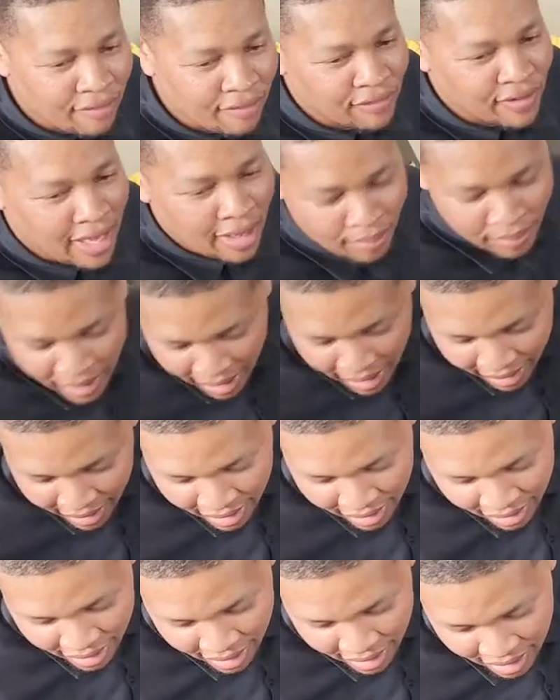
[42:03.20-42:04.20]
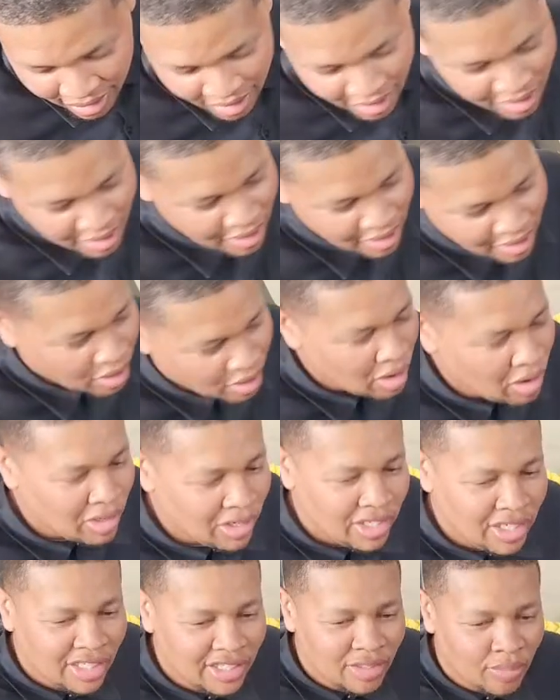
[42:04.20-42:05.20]
flat black. Harley
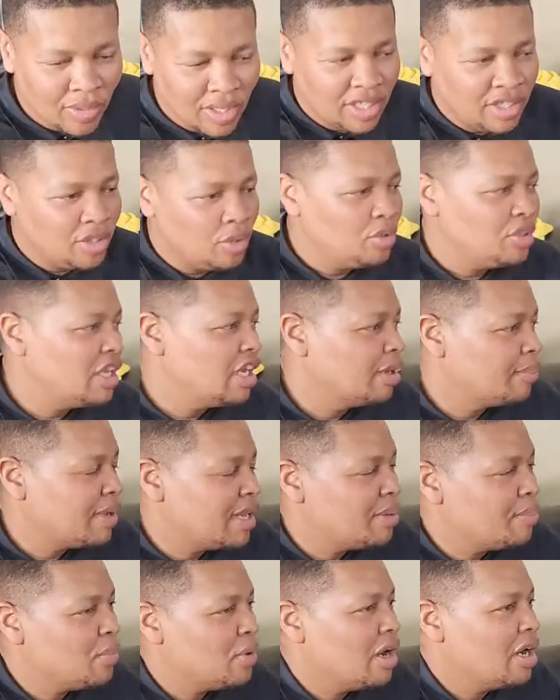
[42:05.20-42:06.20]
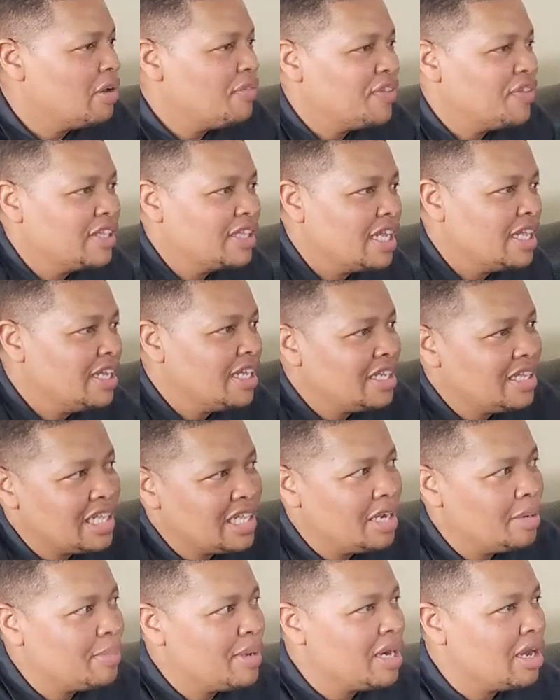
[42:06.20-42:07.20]
doesn't really do denim anymore. I don't think they did
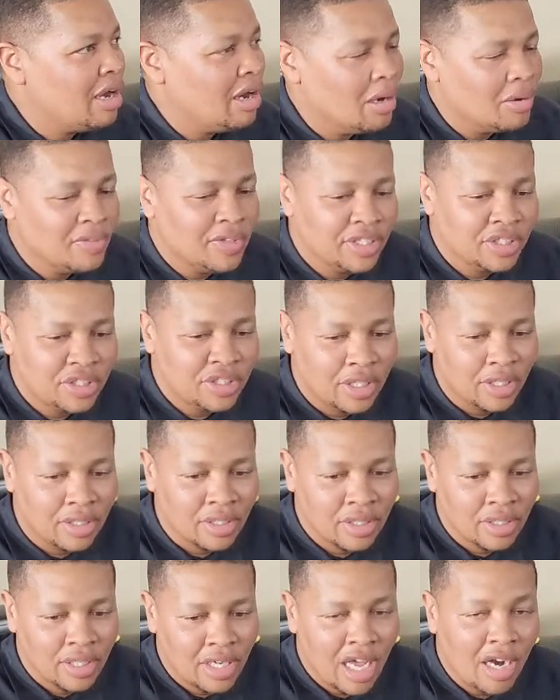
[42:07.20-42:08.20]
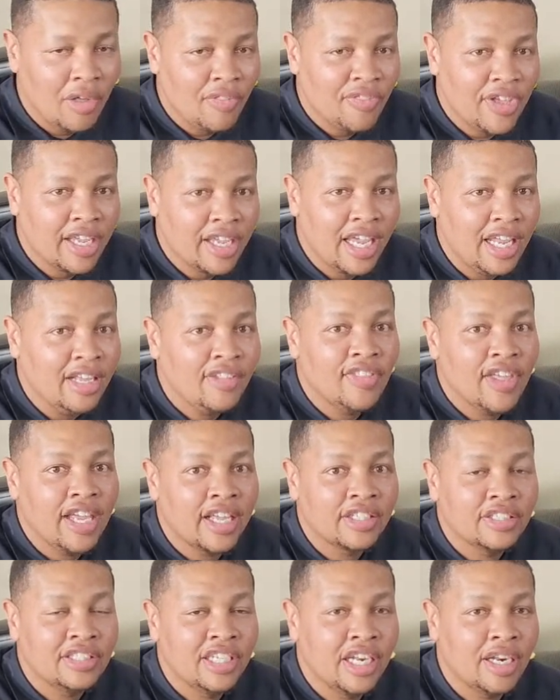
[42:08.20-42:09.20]
denim at all this year. I don't think anything
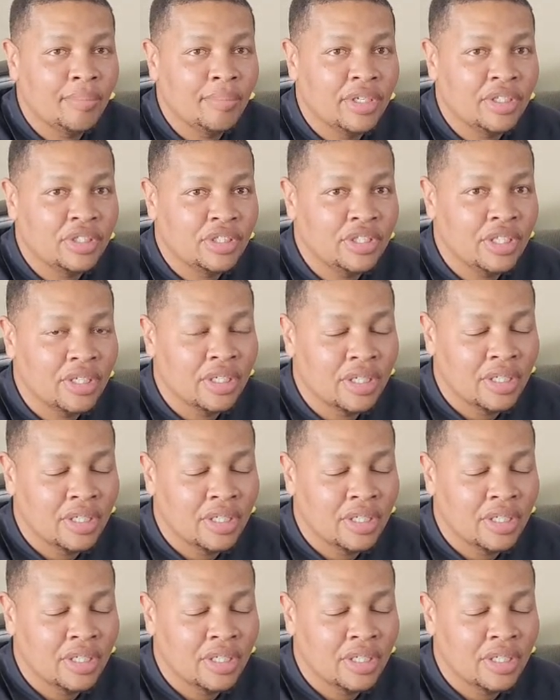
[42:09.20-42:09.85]
is denim this year.